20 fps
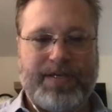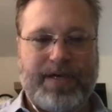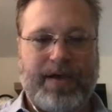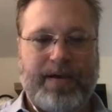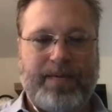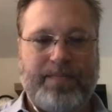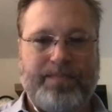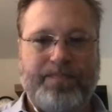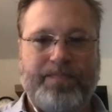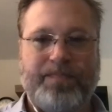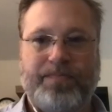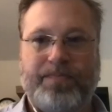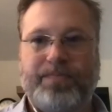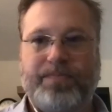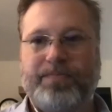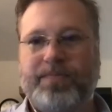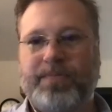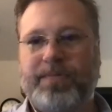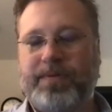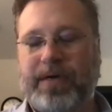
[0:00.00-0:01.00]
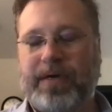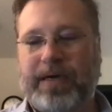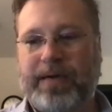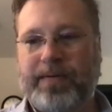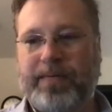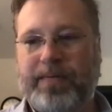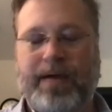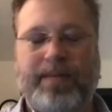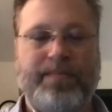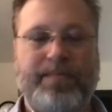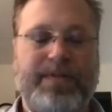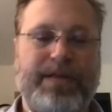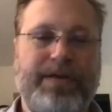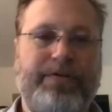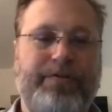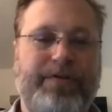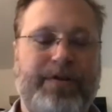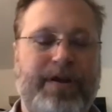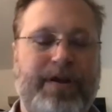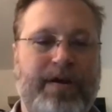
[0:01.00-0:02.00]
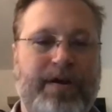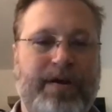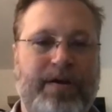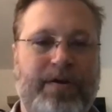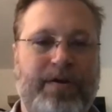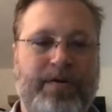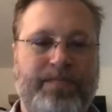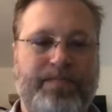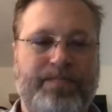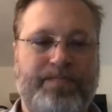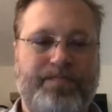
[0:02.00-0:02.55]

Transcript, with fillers: Um, I, am literally a, a,